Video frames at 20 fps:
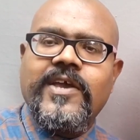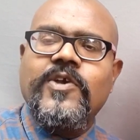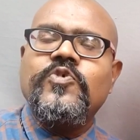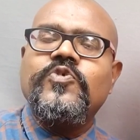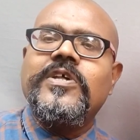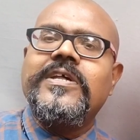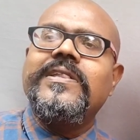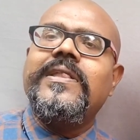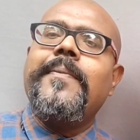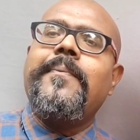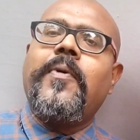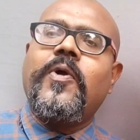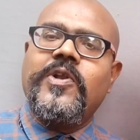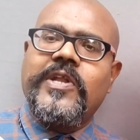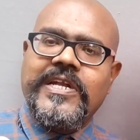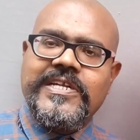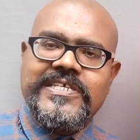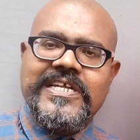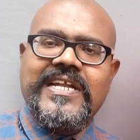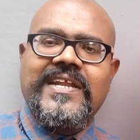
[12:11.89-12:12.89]
Using the
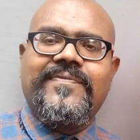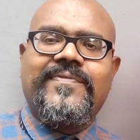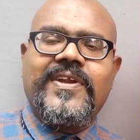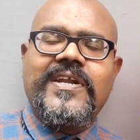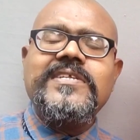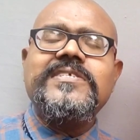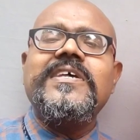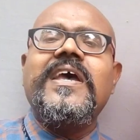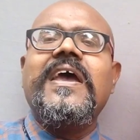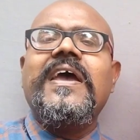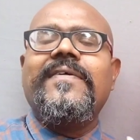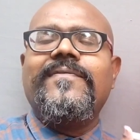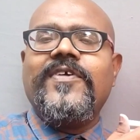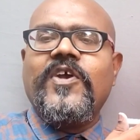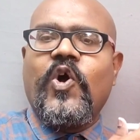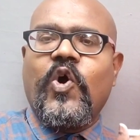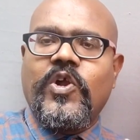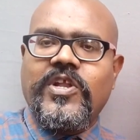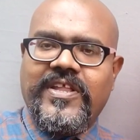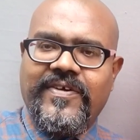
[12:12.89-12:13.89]
potential difference,
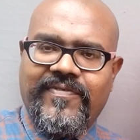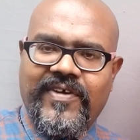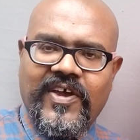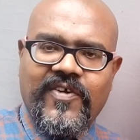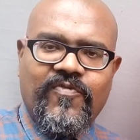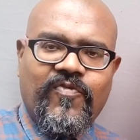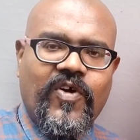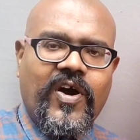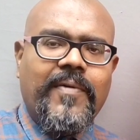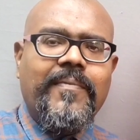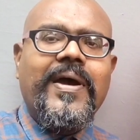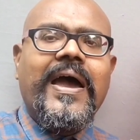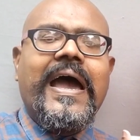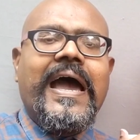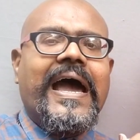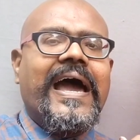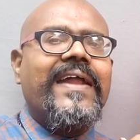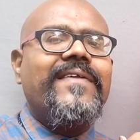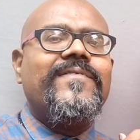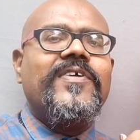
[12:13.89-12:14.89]
we got the waveform
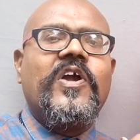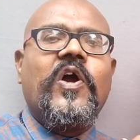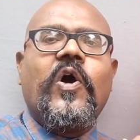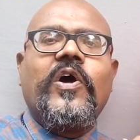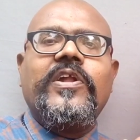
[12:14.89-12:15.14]
and we